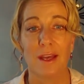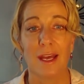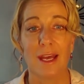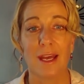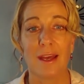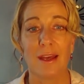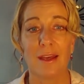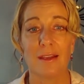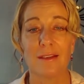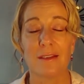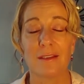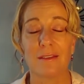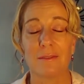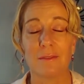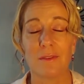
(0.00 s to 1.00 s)

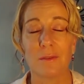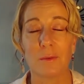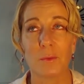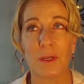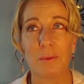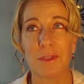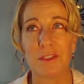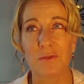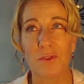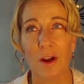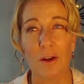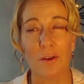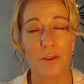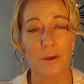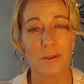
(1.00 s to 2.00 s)
And when we
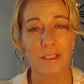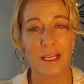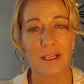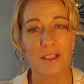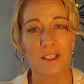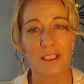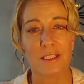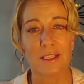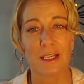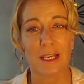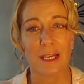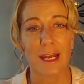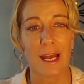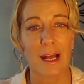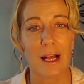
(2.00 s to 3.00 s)
draw on those energies, it
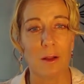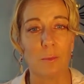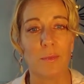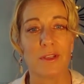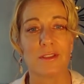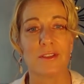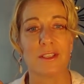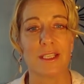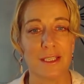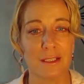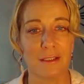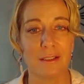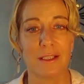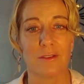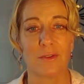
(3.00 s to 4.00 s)
can help us to
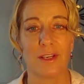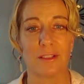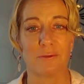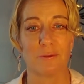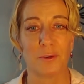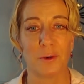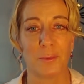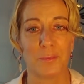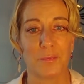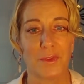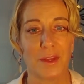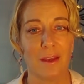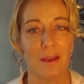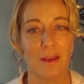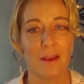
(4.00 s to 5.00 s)
heal and transform.
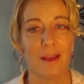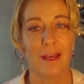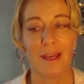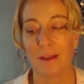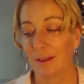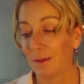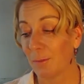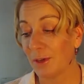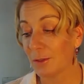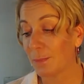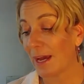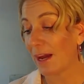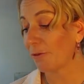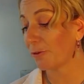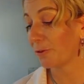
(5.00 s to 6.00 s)
And the most
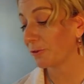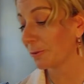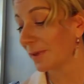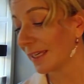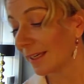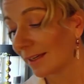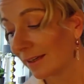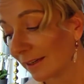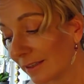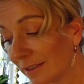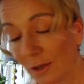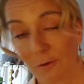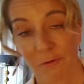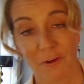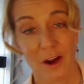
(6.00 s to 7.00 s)
powerful for me
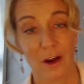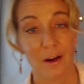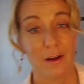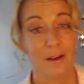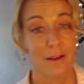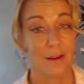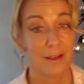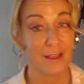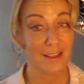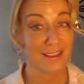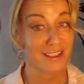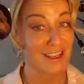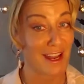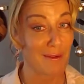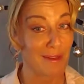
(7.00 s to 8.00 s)
so far
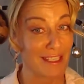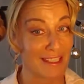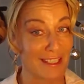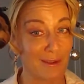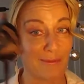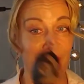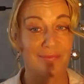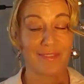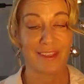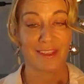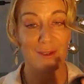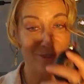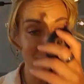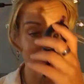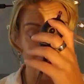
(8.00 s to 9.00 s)
is shamanism,
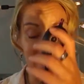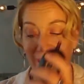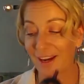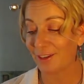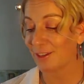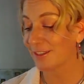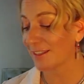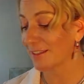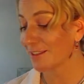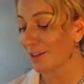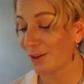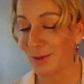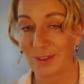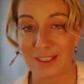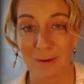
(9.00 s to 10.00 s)
using rattles and
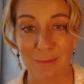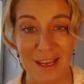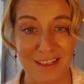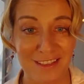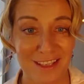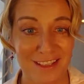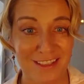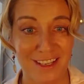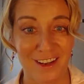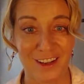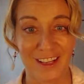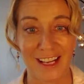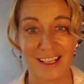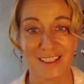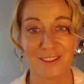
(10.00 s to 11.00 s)
stones and mesas and all
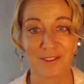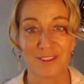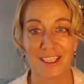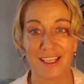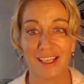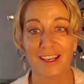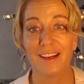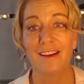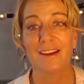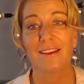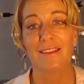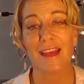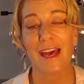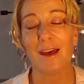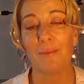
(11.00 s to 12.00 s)
kinds of things.
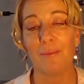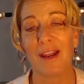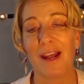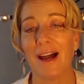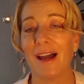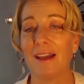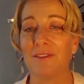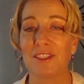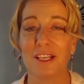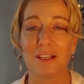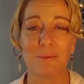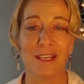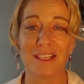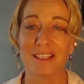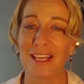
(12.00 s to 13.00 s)
But I've done
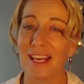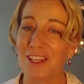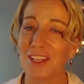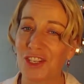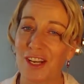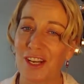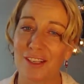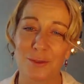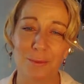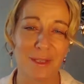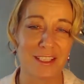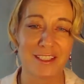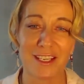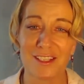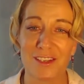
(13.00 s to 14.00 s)
meditation. I do
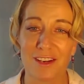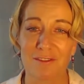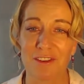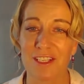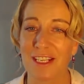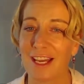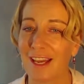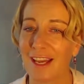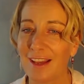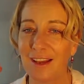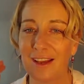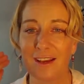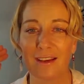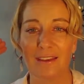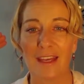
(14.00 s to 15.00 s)
meditation every
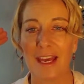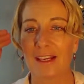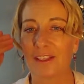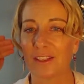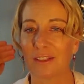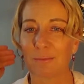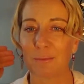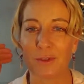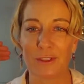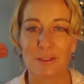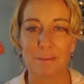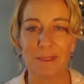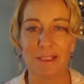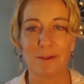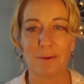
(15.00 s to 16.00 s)
day. That just
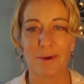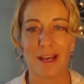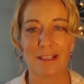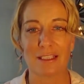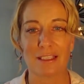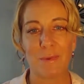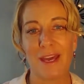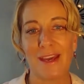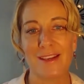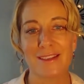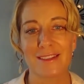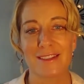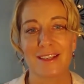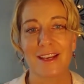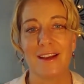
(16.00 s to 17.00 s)
puts me in the right
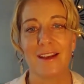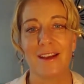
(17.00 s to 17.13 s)
space.